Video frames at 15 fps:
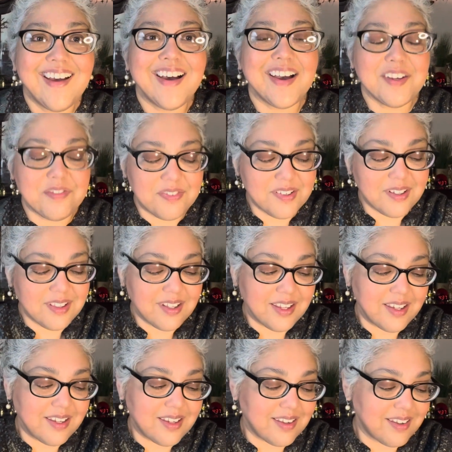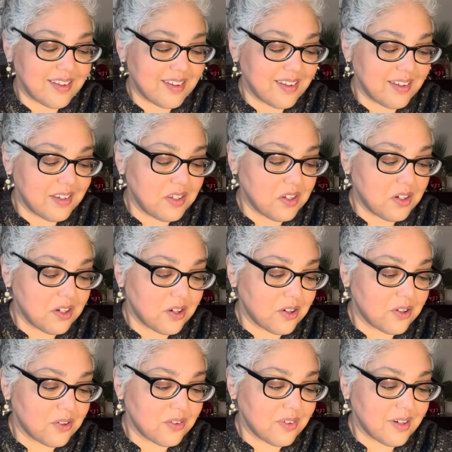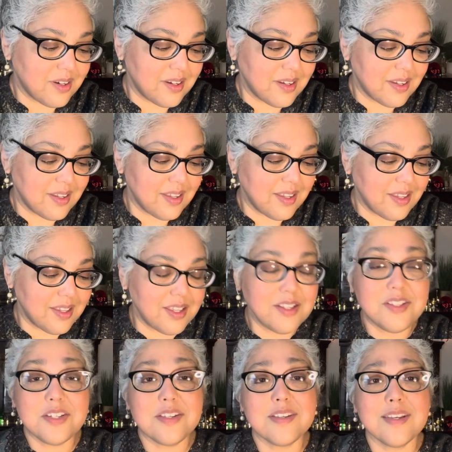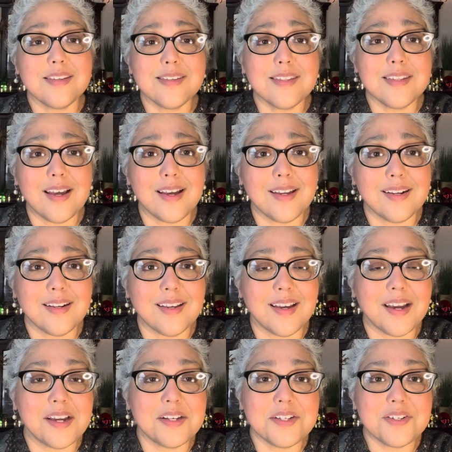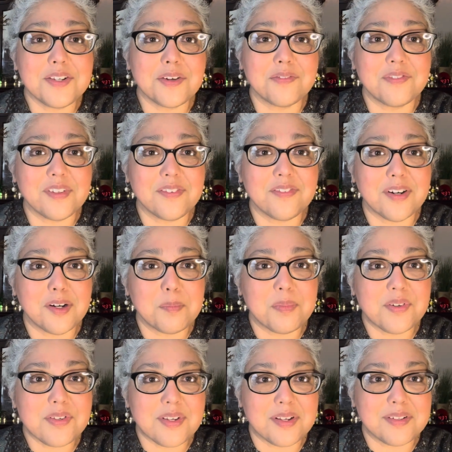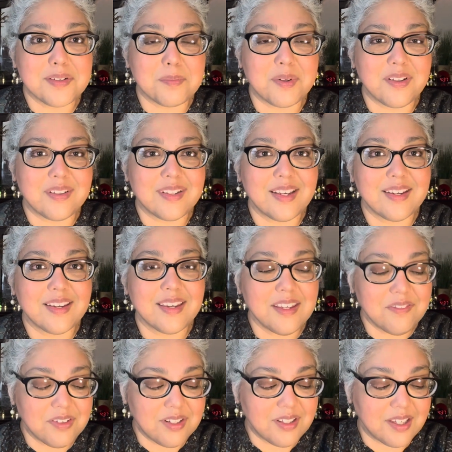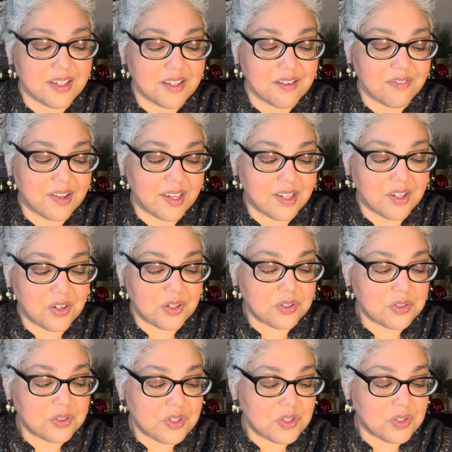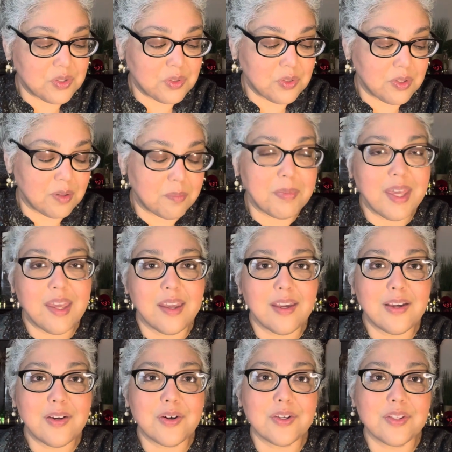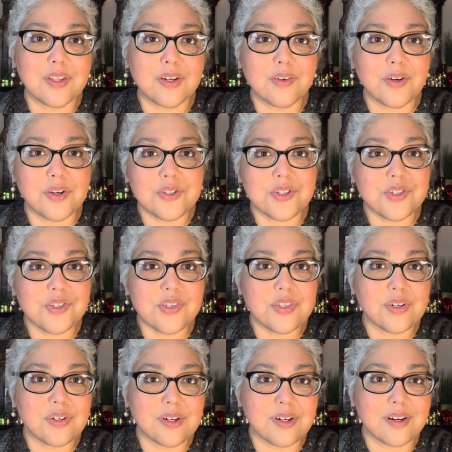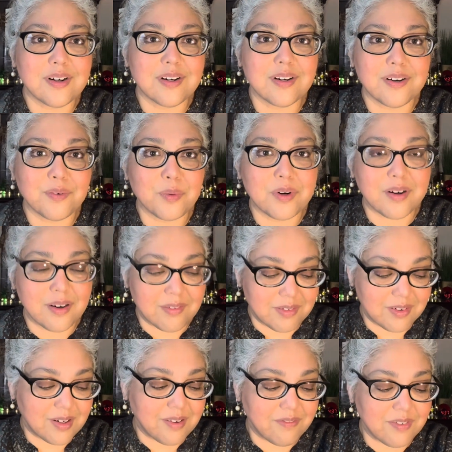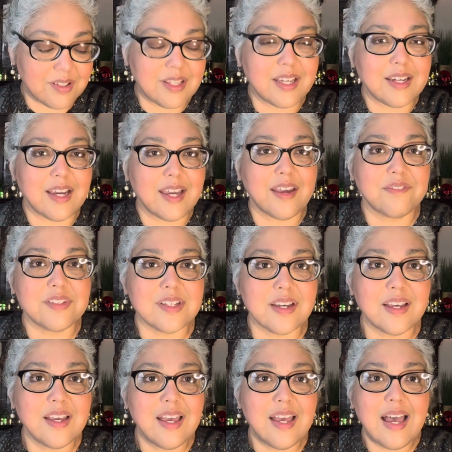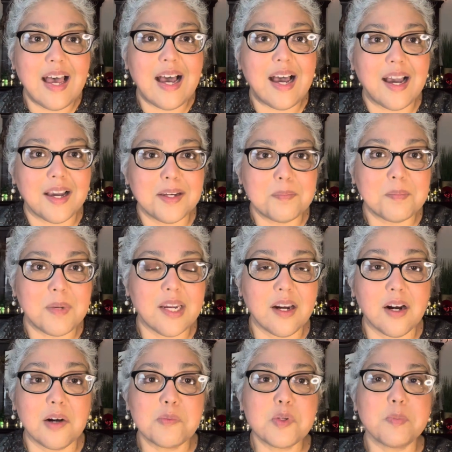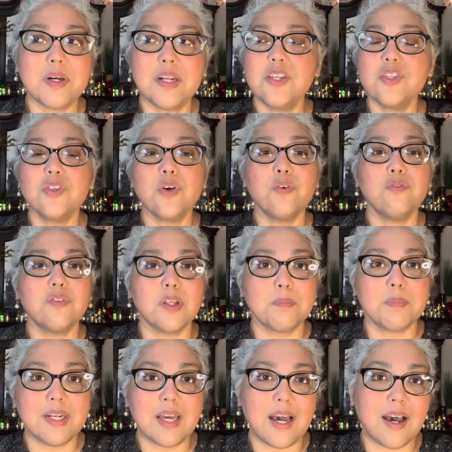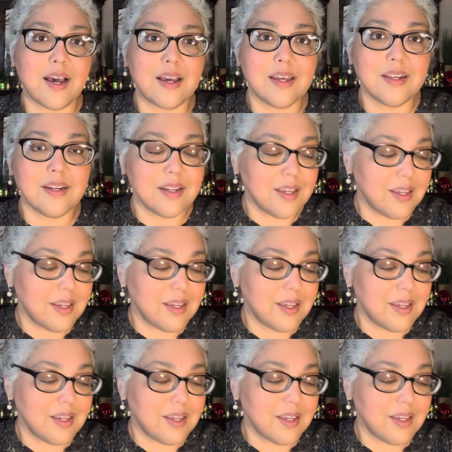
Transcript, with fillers: I feel like, you know, it just, it's not, I just don't feel very presentable. Like, even like if I go to the bank or the grocery store or wherever, I feel like I have to hide my arms, but it's so flippin' hot.